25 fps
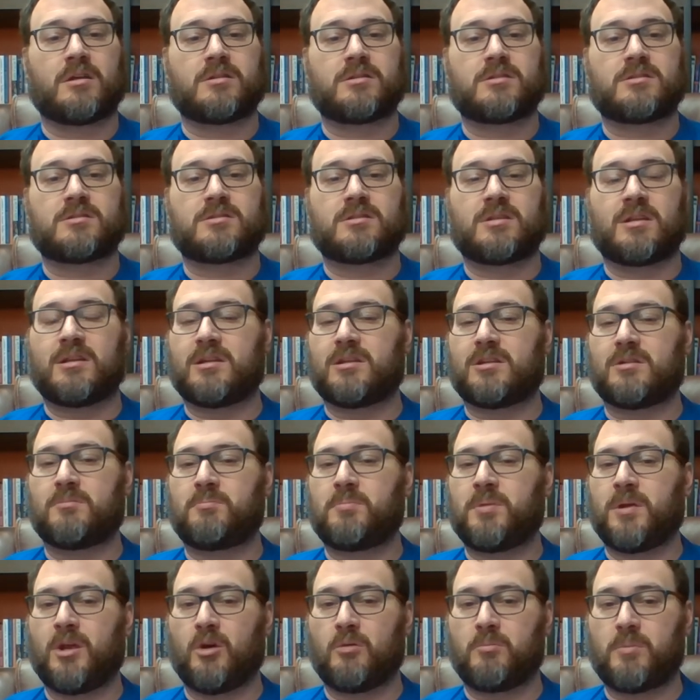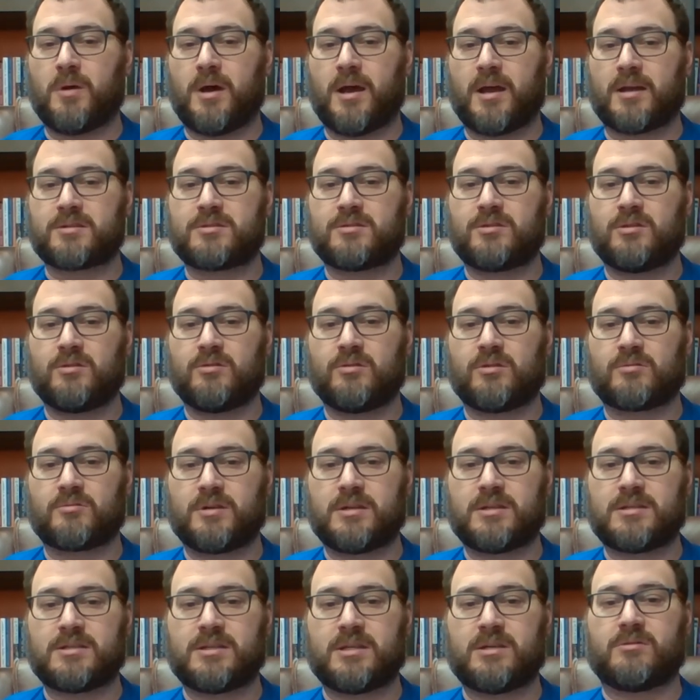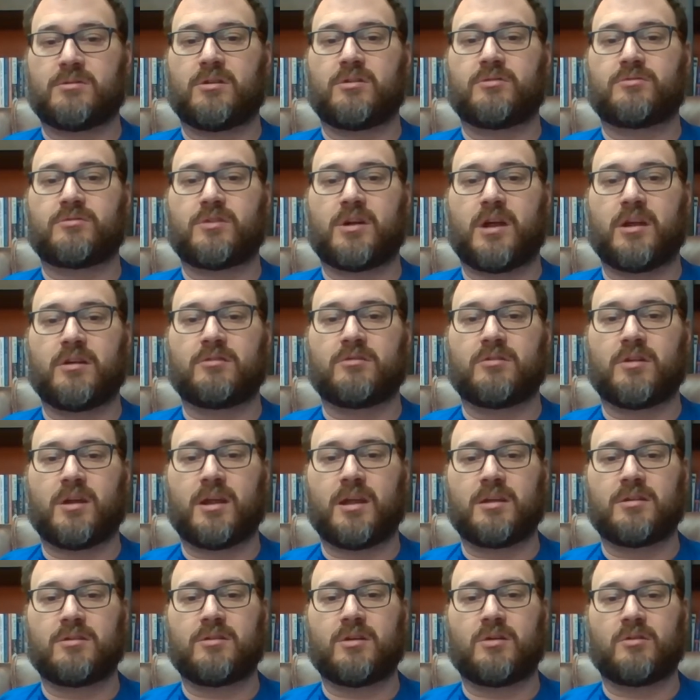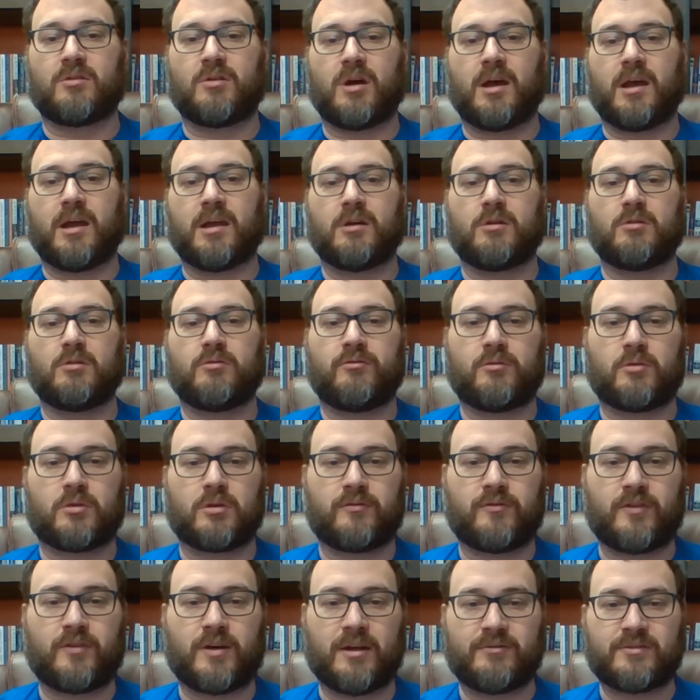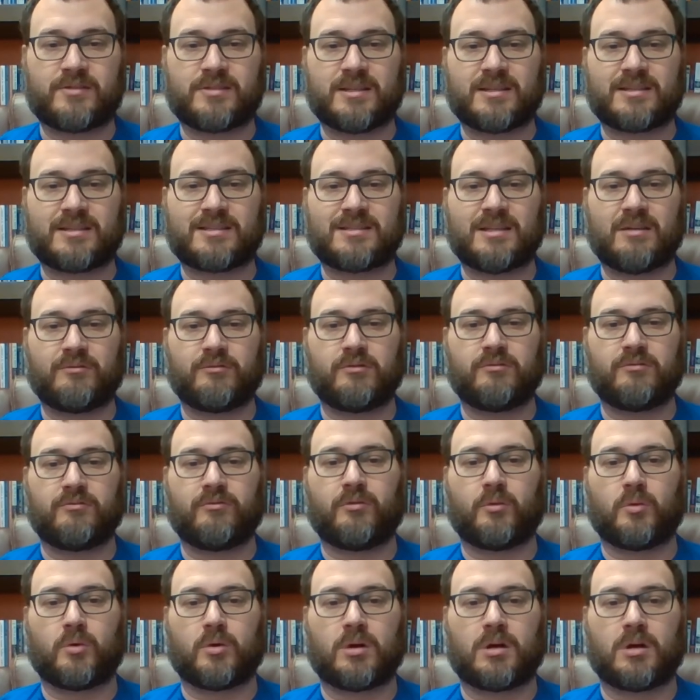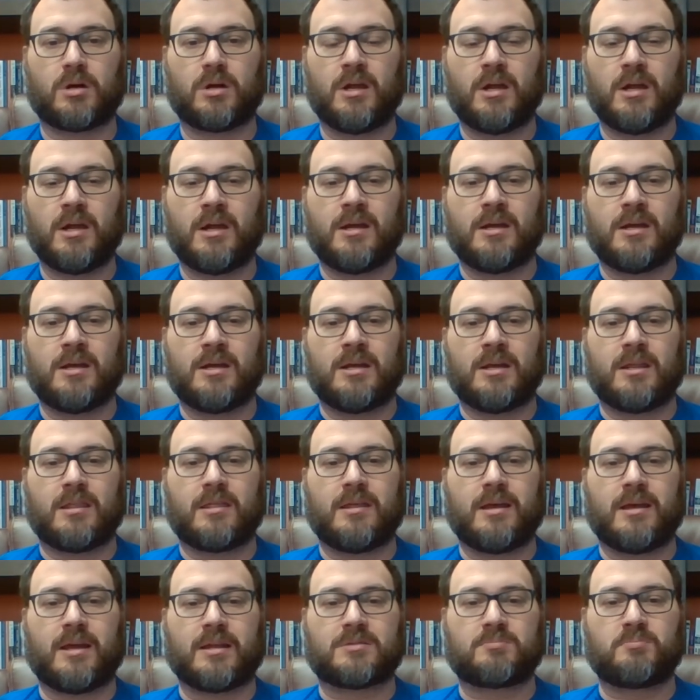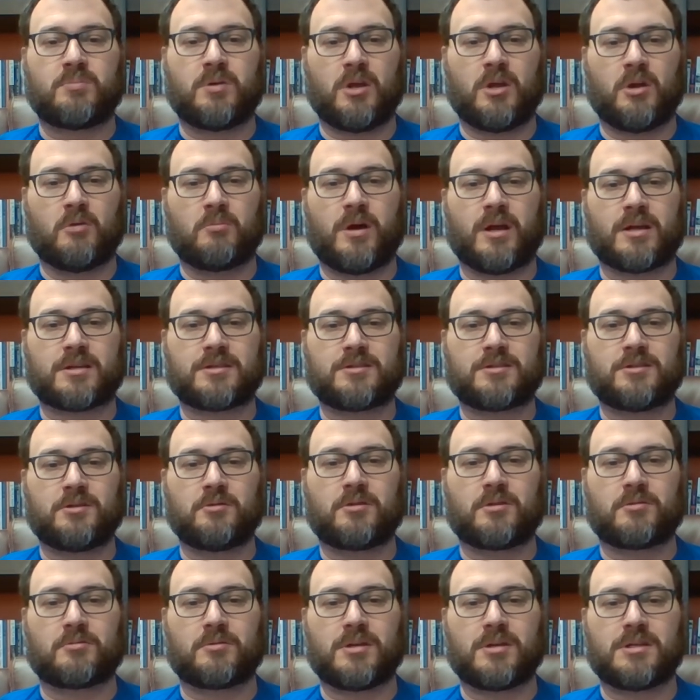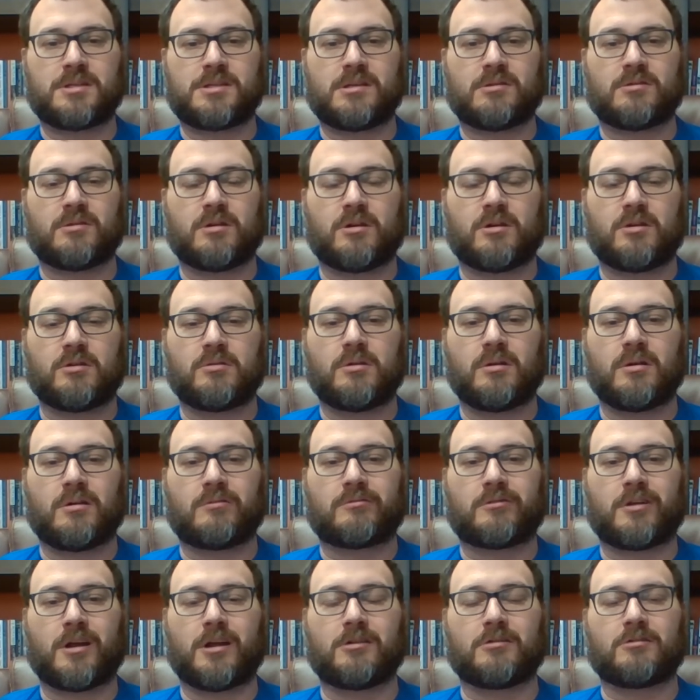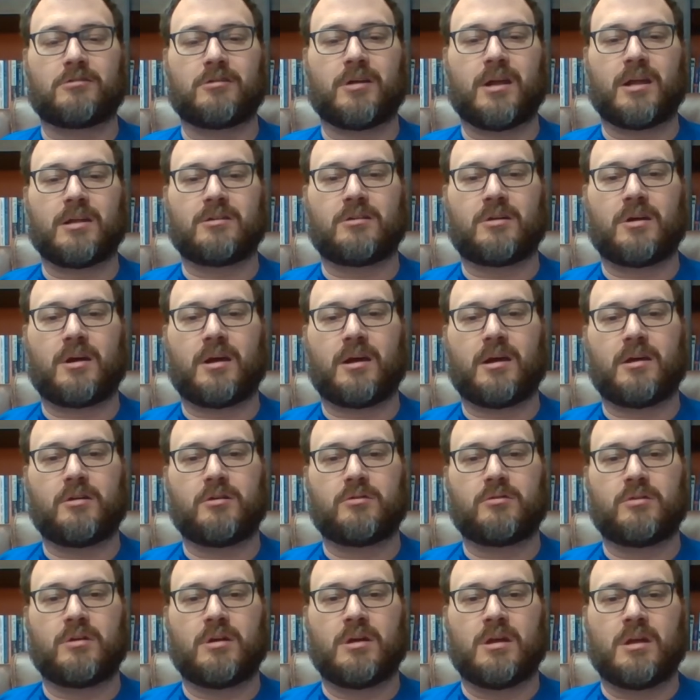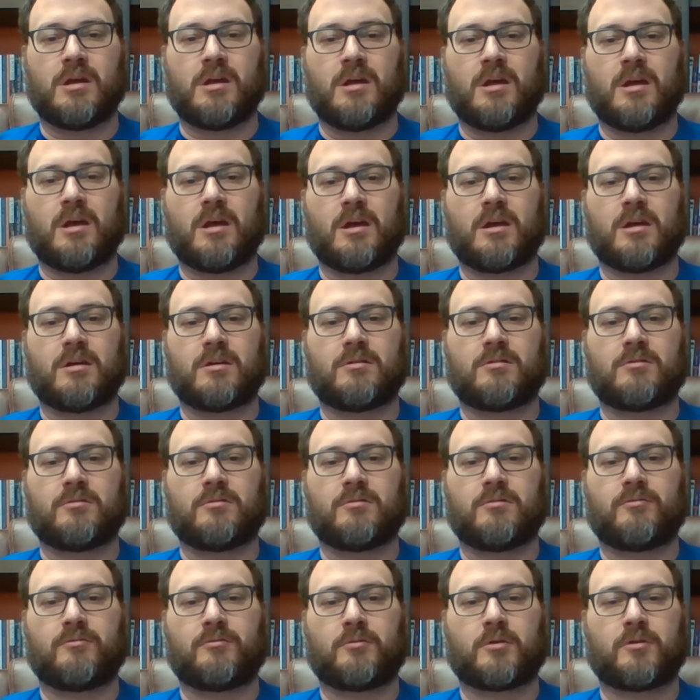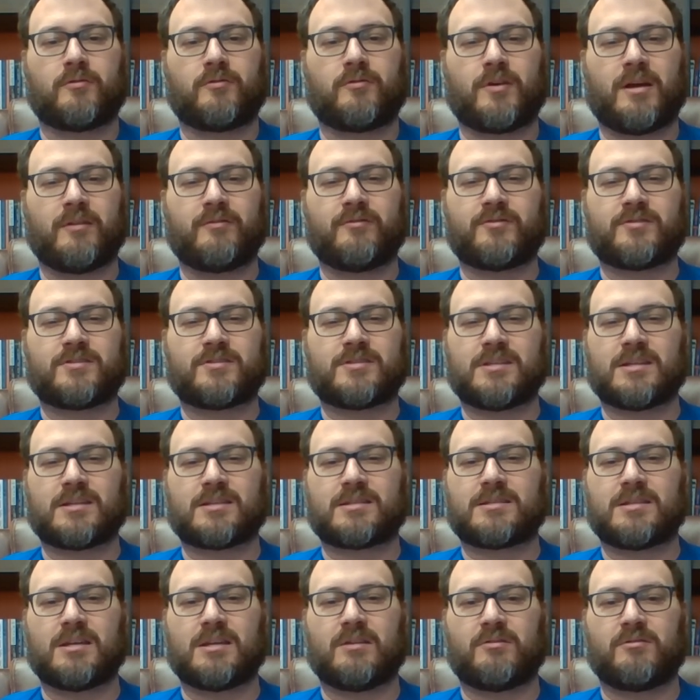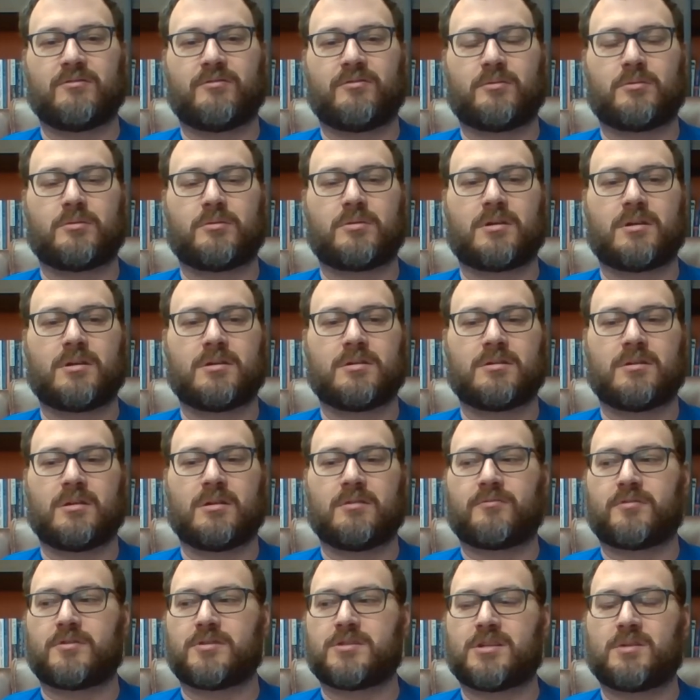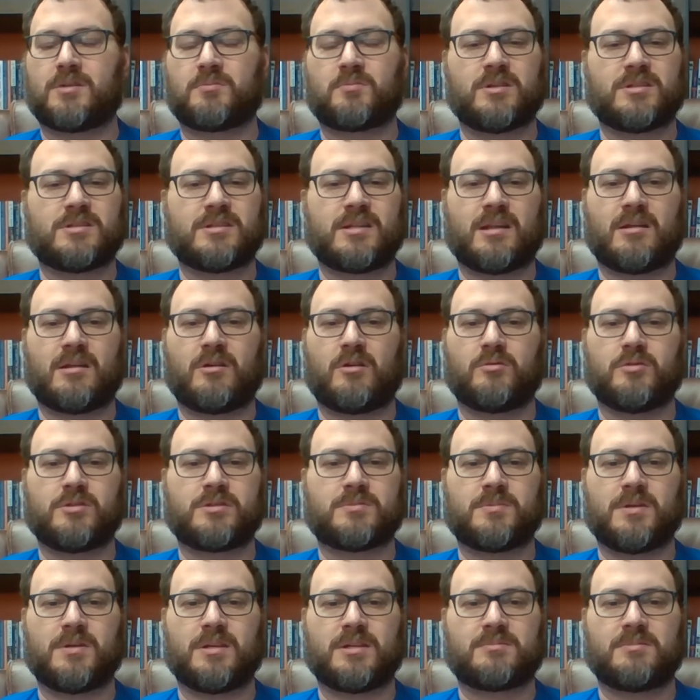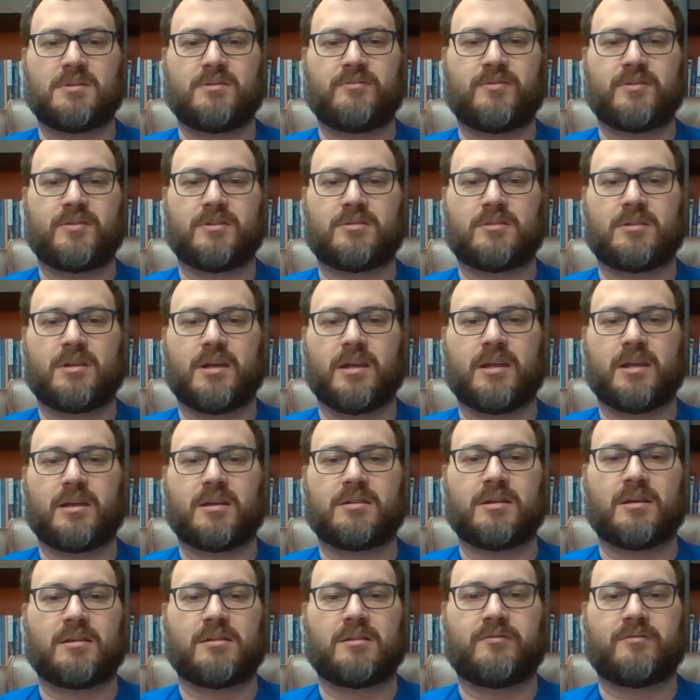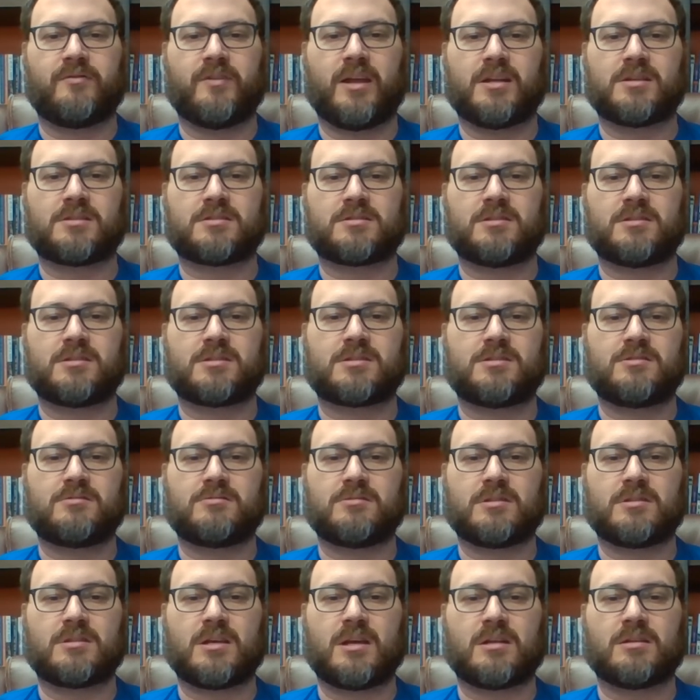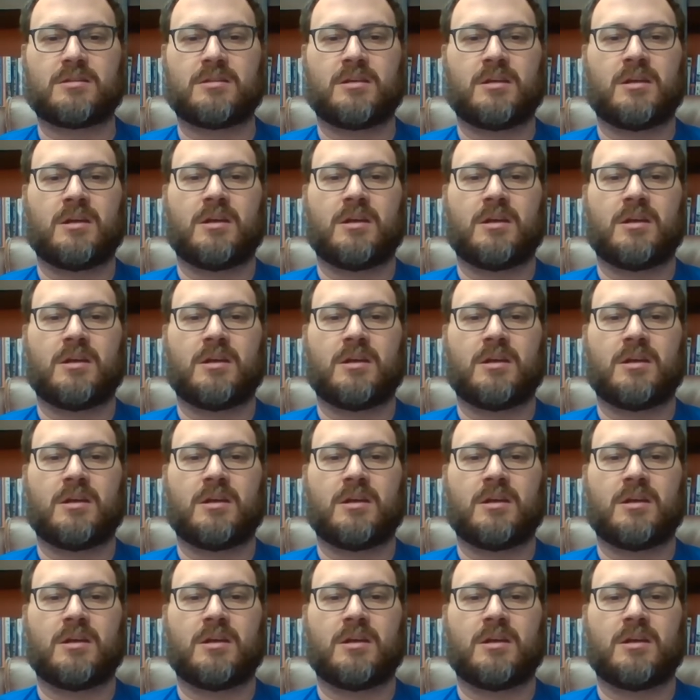Send it to P.O. Box 230, Rio Grande, Ohio, 45674. That's P.O. Box 230, Rio Grande, Ohio, 45674. And for some reason, that always makes me feel like a televangelist doing that.